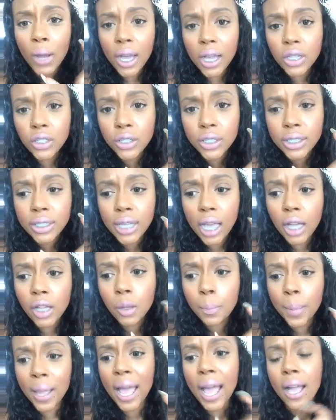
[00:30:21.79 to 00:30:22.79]

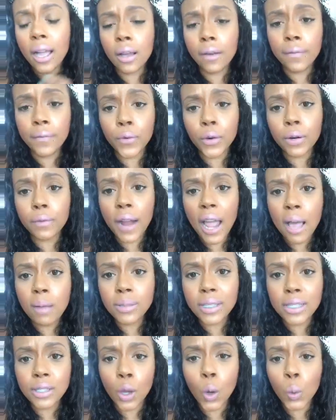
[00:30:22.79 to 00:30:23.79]
$100 pack of four
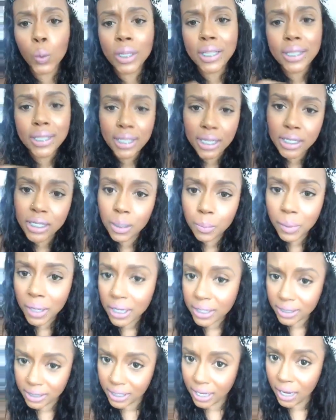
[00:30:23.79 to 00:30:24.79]
wraps is only 60
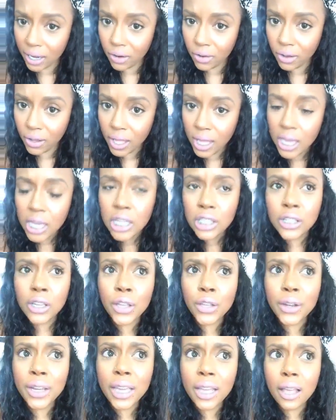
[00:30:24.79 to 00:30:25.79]
bucks now.
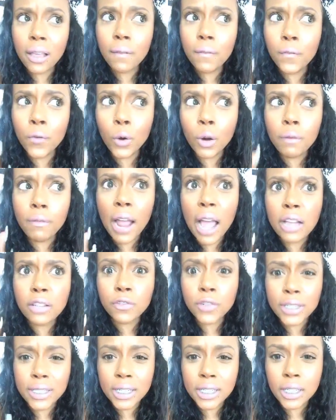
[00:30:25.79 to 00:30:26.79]
So you're getting four
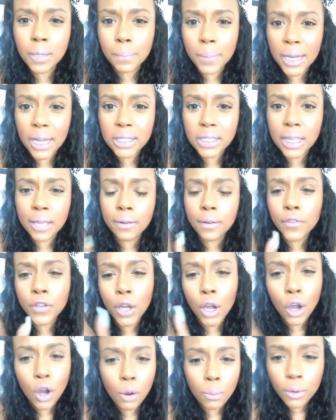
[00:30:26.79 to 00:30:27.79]
wraps for 60 bucks. Even if
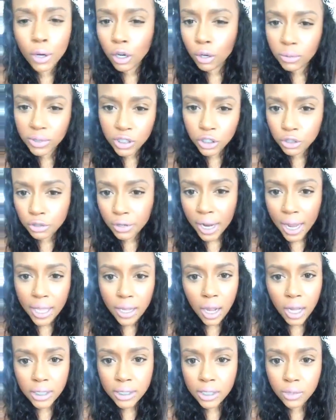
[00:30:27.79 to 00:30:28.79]
your homegirl wants to try
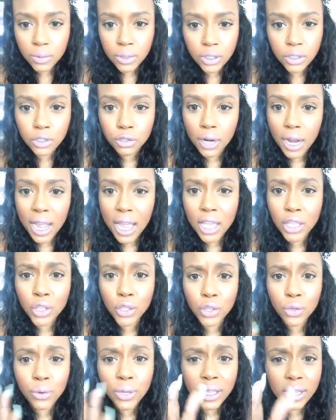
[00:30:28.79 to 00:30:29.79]
it, your auntie wants to try
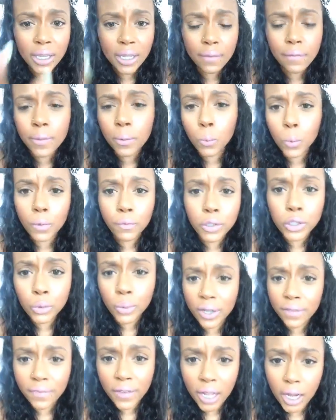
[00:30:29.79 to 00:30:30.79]
it, you can give them one for
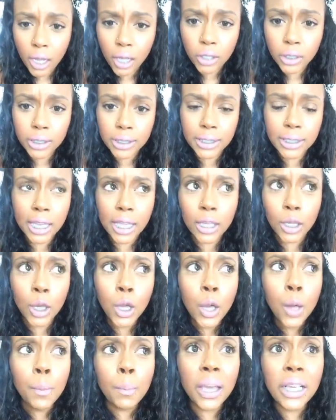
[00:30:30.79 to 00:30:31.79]
$25. Like
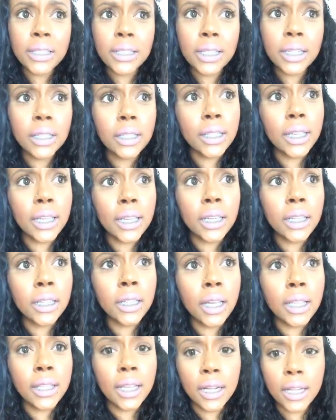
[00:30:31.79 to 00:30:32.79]

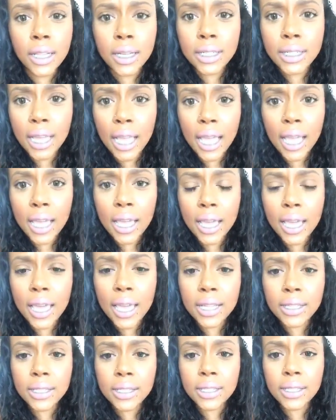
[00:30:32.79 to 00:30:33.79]
basically at the end of the day,
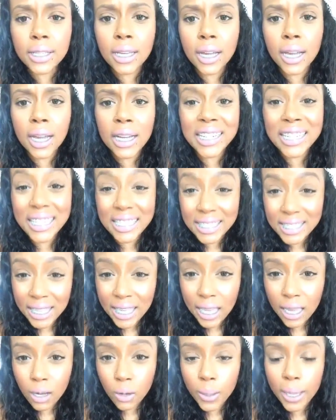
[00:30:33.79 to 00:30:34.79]
it's a
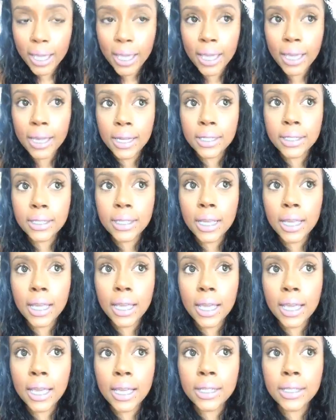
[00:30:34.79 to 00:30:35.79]
discount and
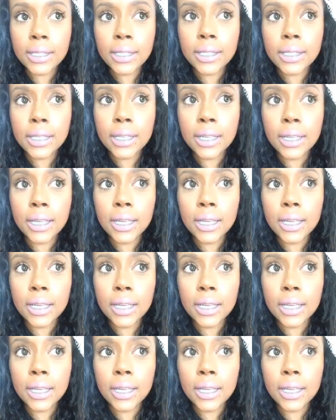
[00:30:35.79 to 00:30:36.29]
it's